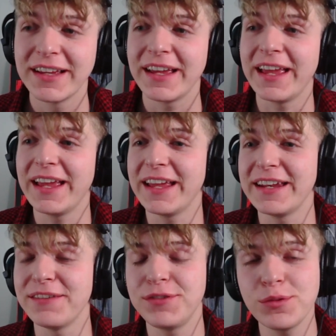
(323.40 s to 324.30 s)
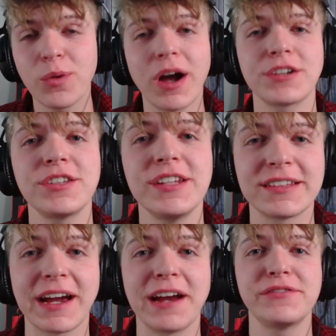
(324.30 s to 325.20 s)
And if you watched the
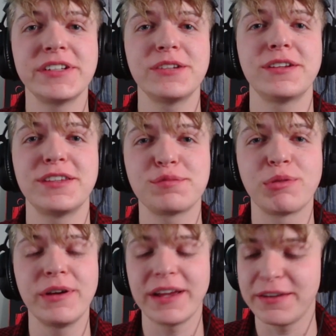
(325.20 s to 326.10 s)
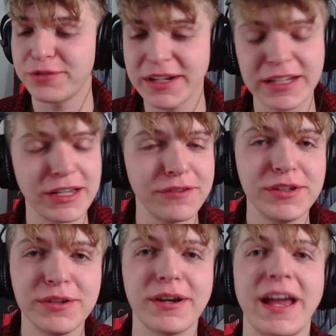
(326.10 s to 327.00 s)
entire video to this point, I freaking love
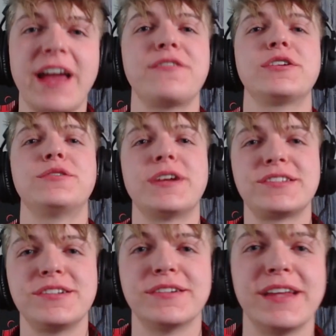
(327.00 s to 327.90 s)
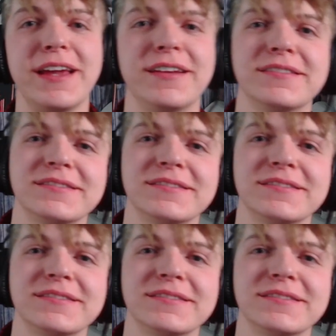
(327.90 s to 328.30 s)
you. Have a good rest of your day.